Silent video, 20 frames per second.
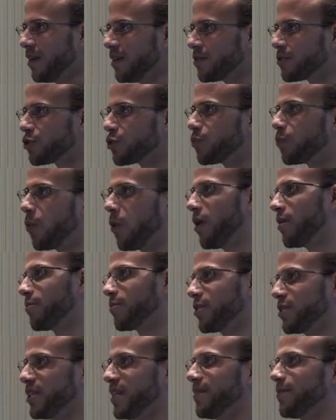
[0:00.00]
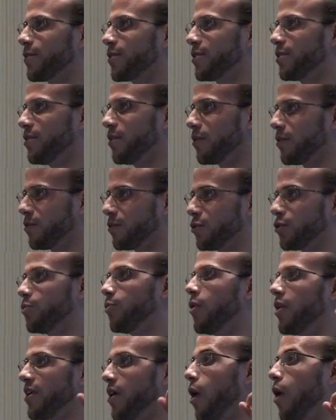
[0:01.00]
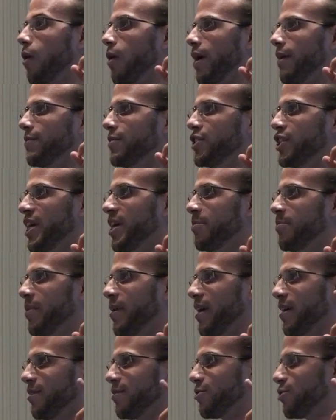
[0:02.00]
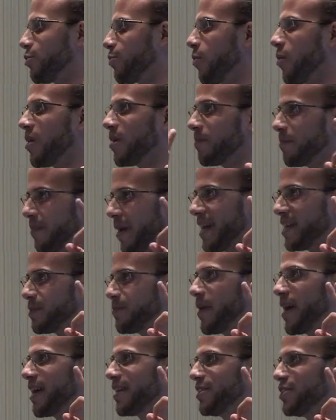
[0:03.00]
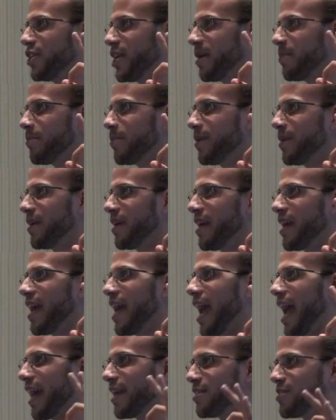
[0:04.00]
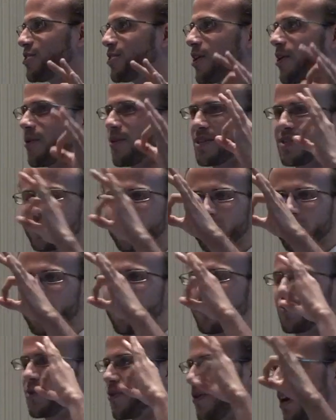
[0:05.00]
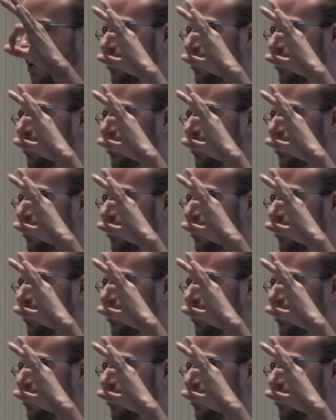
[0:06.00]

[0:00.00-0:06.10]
there's one receiver or there's one RF chip and there's one baseband chip. And so it's you got